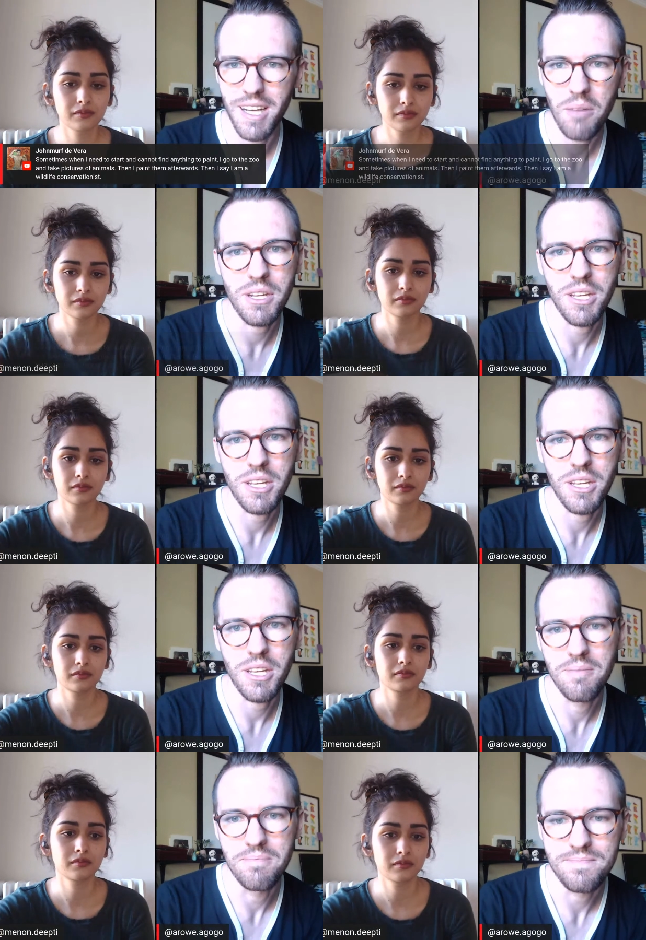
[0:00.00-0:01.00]
Speaker 1: up in you
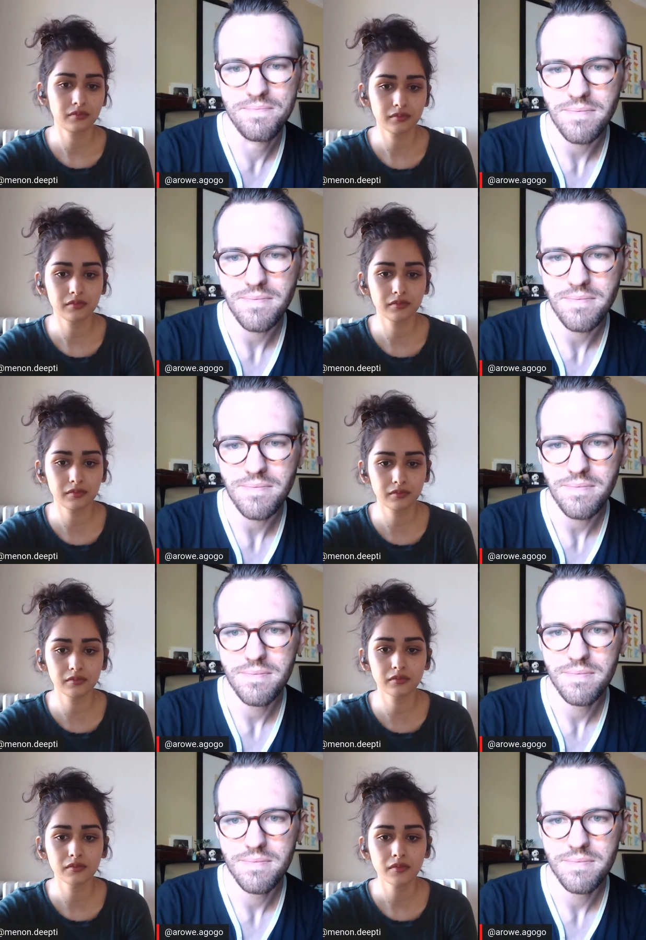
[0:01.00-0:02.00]
again.
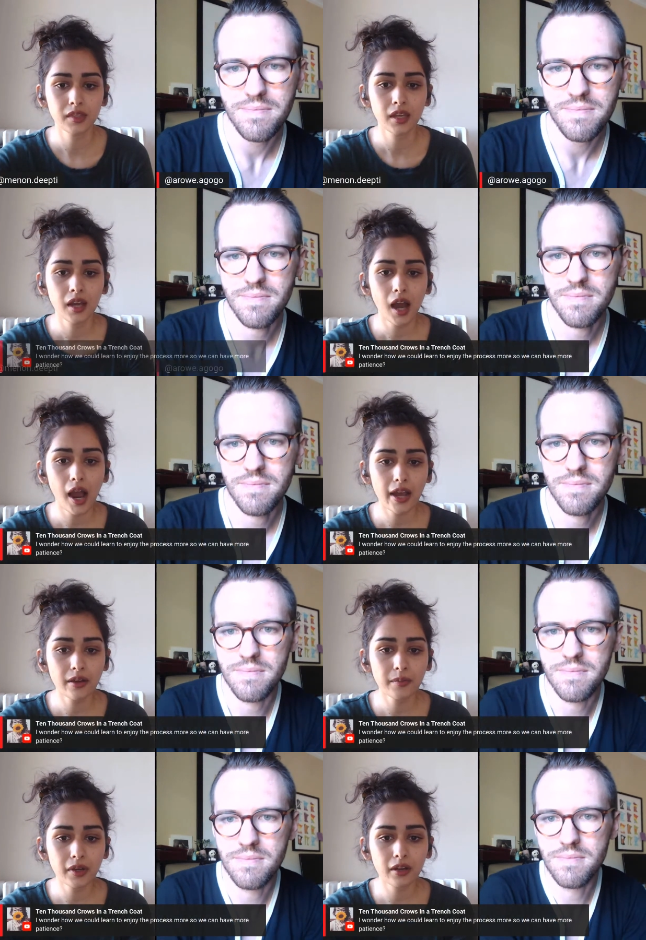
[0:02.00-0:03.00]
Speaker 2: Mm-hmm.
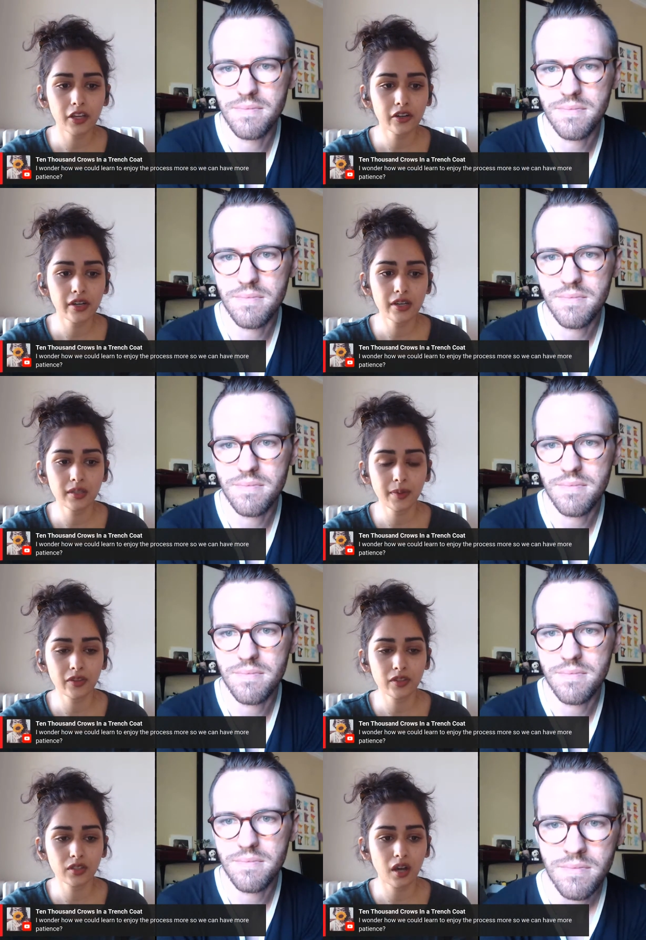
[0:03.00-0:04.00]
I'm curious about
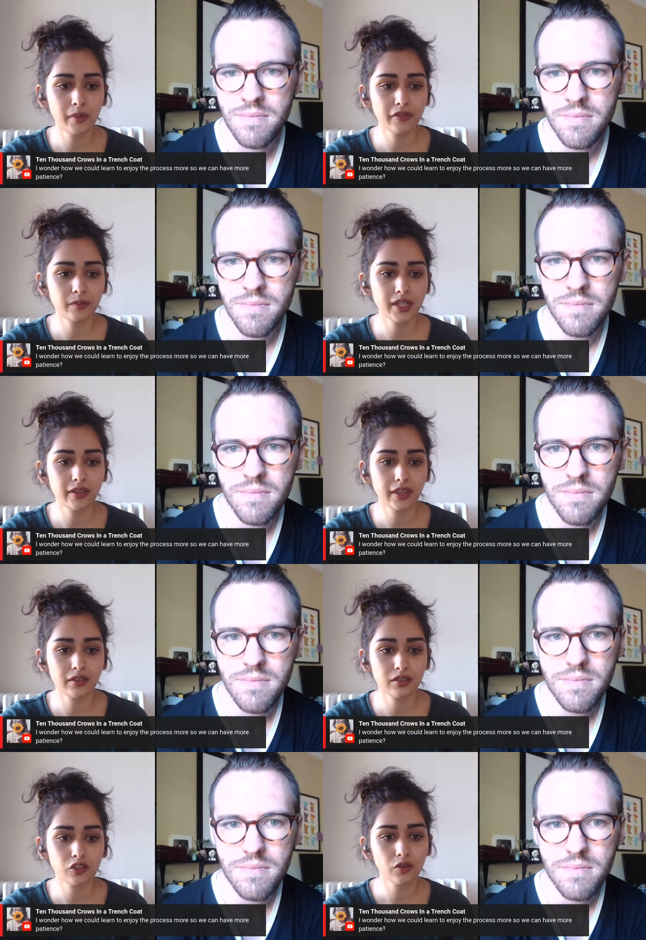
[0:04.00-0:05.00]
this comment from ten
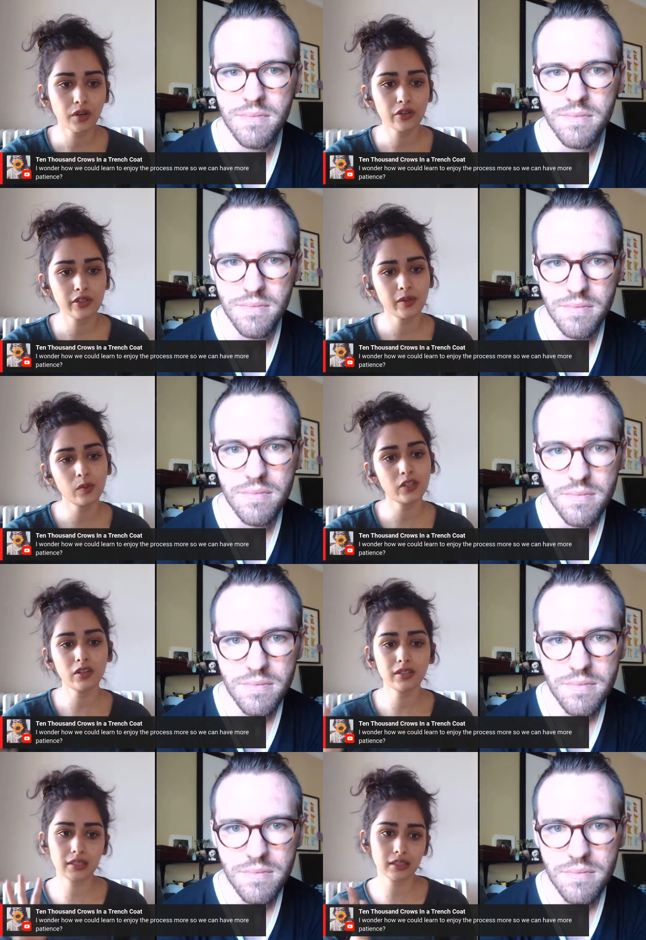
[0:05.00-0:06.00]
thousand Crows. I mean, we
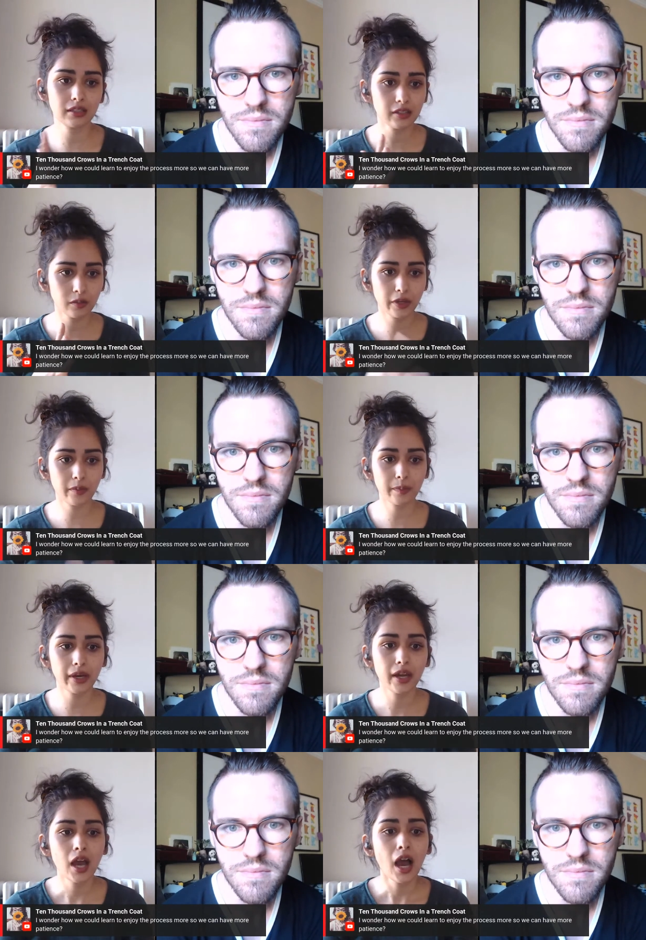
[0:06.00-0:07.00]
addressed this a little bit,
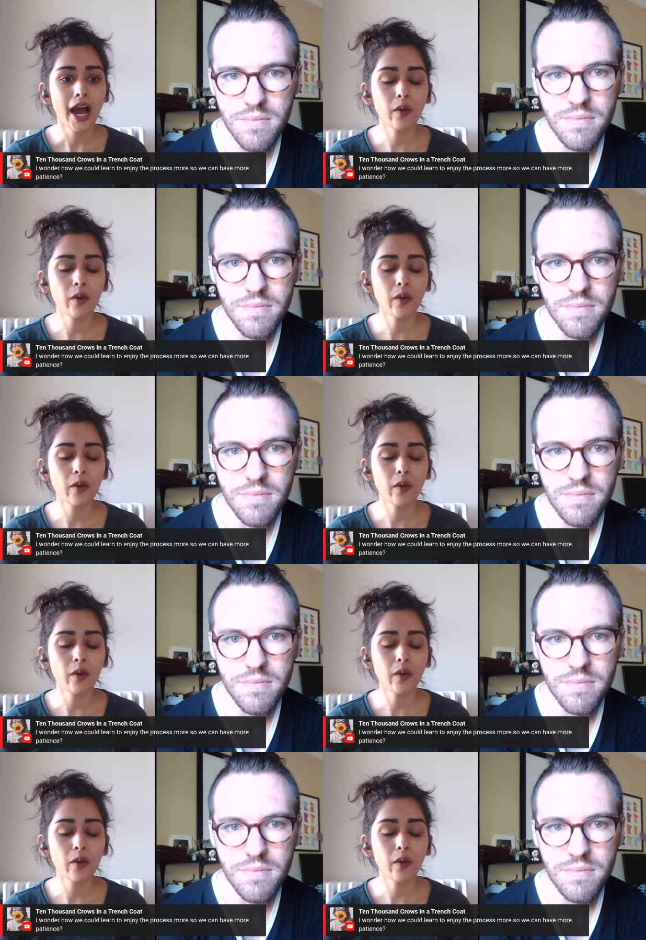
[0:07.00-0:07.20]
but I